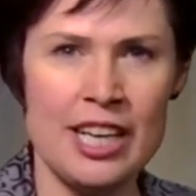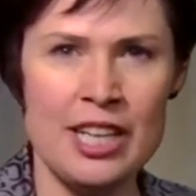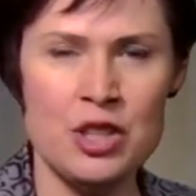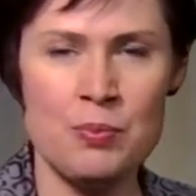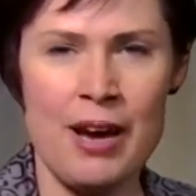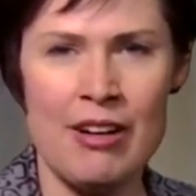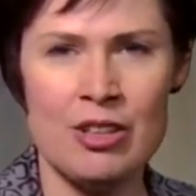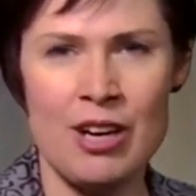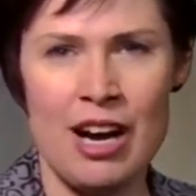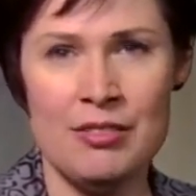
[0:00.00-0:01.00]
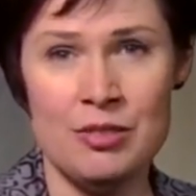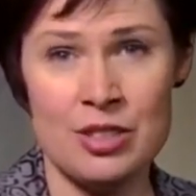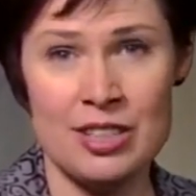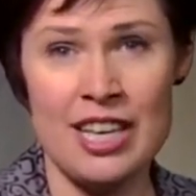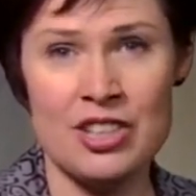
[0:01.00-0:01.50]
each paragraph or
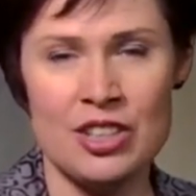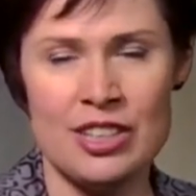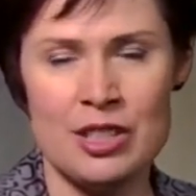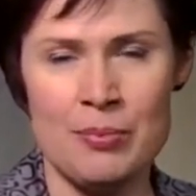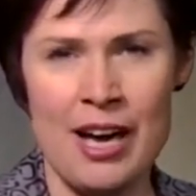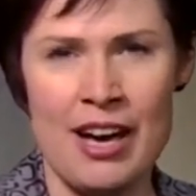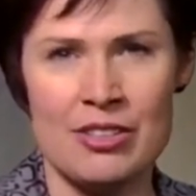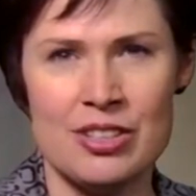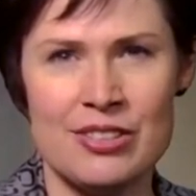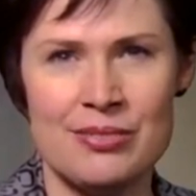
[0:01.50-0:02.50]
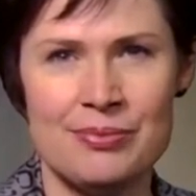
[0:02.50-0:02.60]
section is about.